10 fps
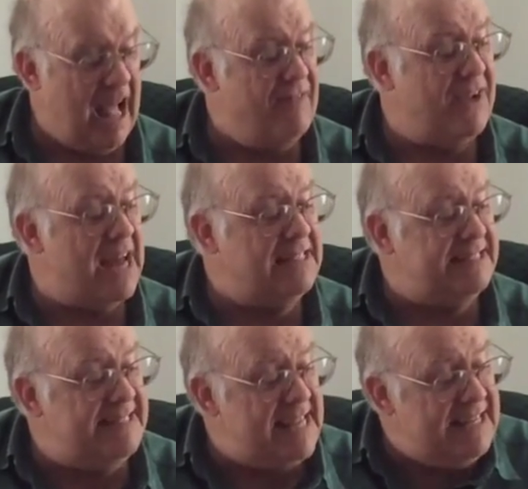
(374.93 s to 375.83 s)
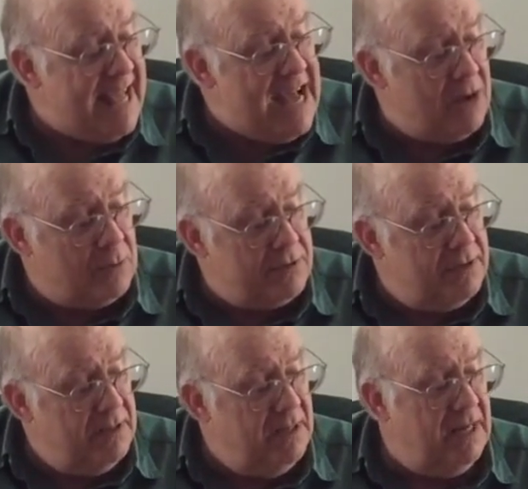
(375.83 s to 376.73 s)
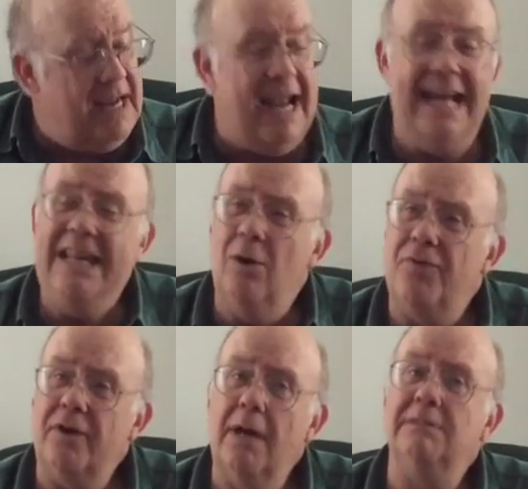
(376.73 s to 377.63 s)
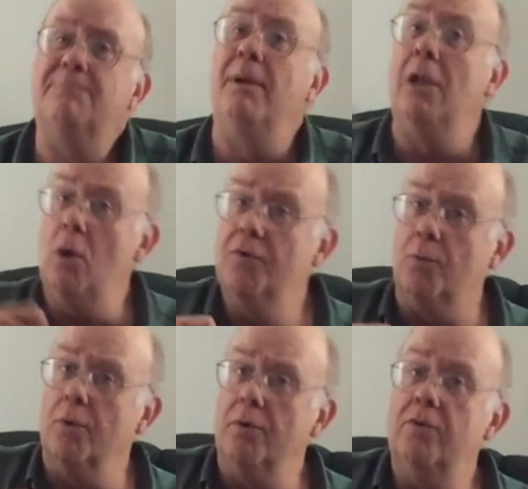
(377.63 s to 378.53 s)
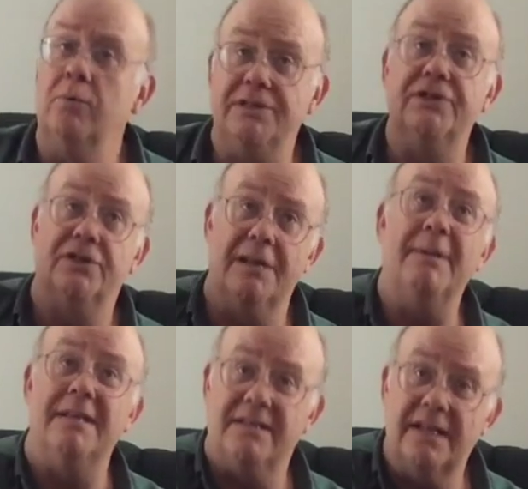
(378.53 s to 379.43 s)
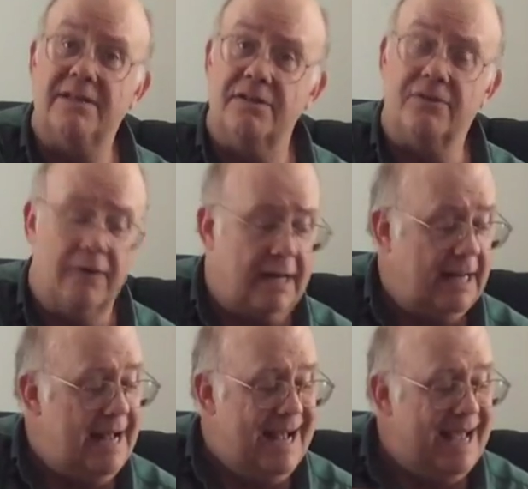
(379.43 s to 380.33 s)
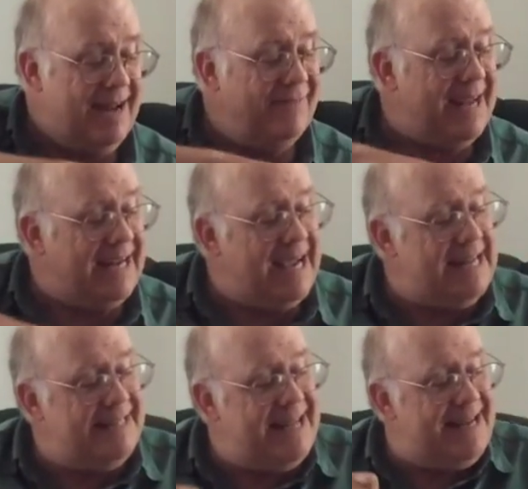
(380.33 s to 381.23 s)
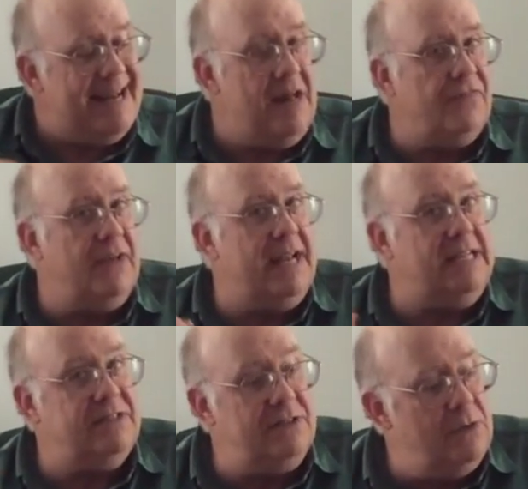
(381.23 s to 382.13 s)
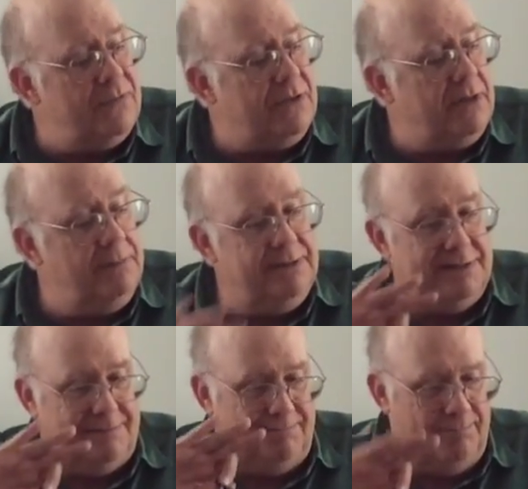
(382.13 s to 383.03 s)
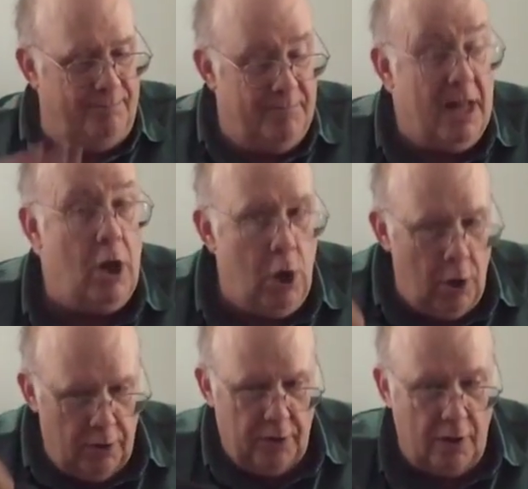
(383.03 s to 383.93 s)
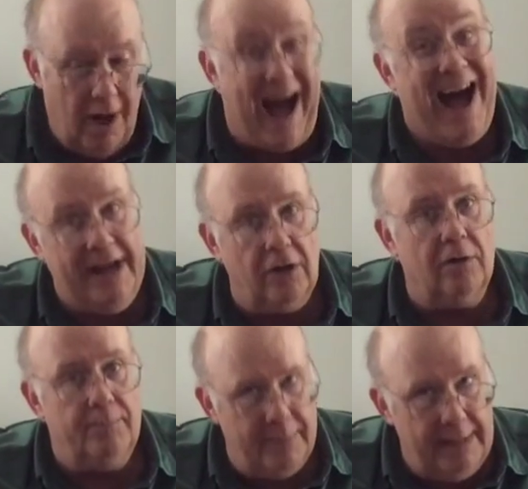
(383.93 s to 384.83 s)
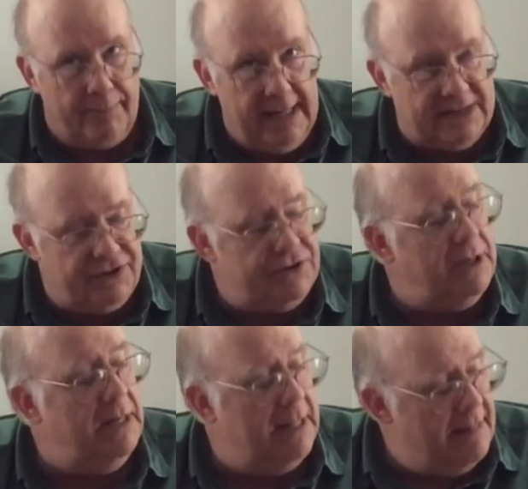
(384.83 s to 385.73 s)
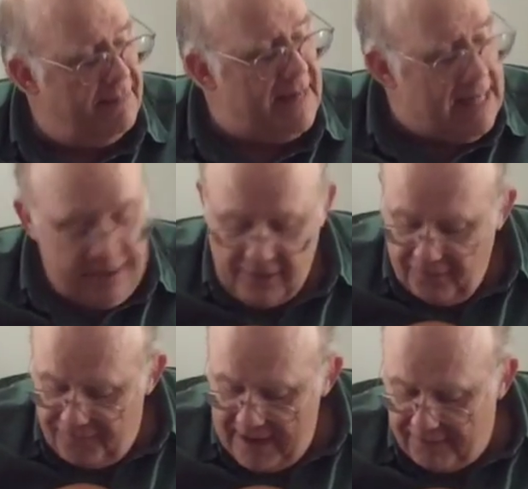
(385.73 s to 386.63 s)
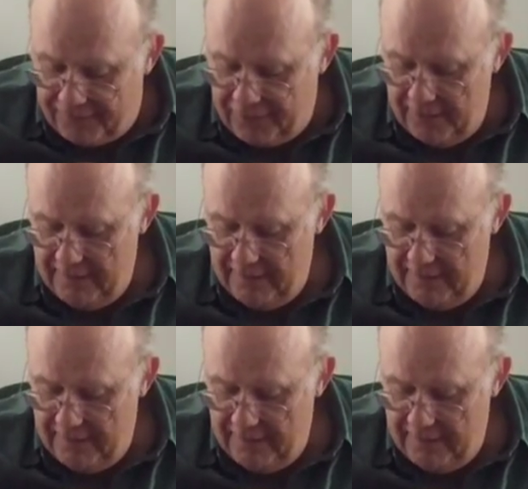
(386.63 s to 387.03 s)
I've got to deaden out any note that comes below the root, which is going to be the 6th string, and I've got to kind of deaden out the next note that comes higher in pitch than the 5th.